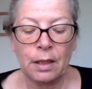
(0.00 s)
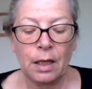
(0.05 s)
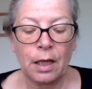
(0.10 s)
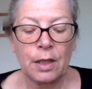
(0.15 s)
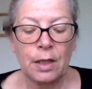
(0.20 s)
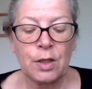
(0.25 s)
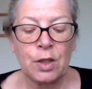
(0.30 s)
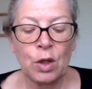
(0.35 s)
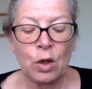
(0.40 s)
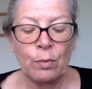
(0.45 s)
I
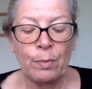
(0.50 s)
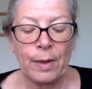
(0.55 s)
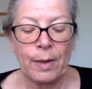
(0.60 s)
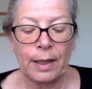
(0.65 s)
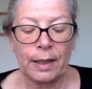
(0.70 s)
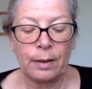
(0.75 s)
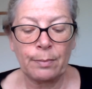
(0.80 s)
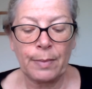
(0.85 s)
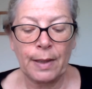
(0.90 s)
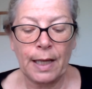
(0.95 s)
told my
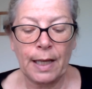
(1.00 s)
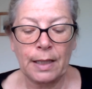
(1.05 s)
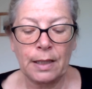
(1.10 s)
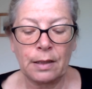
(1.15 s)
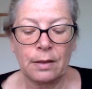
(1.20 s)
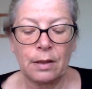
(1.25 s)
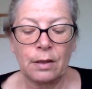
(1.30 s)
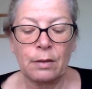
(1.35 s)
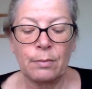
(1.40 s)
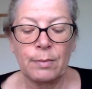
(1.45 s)

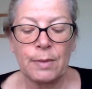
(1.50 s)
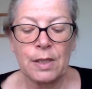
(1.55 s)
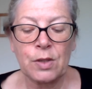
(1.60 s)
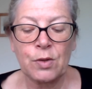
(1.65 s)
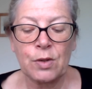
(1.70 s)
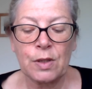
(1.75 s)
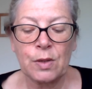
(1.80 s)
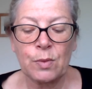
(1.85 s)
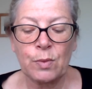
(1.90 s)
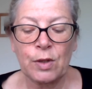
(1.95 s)
companion that the
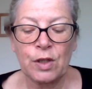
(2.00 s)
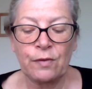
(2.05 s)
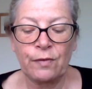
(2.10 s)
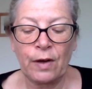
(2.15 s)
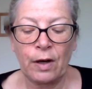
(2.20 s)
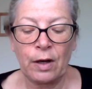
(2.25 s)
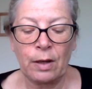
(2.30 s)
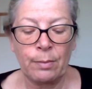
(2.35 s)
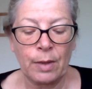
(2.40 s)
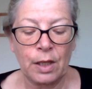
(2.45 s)
mistress wished
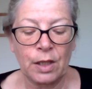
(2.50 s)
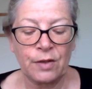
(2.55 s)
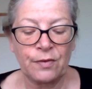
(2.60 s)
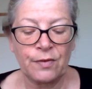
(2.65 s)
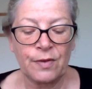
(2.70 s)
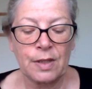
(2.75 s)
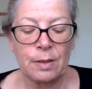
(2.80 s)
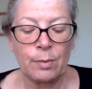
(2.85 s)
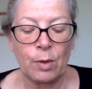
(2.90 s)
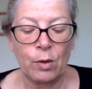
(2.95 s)
very much for
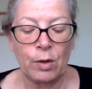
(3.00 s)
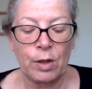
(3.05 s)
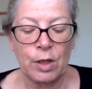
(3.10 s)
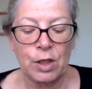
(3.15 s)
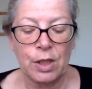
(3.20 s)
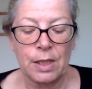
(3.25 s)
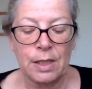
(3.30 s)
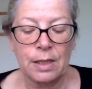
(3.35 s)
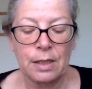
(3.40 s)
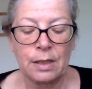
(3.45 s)
some
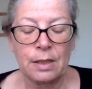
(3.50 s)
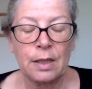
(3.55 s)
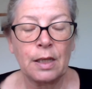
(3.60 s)
oranges,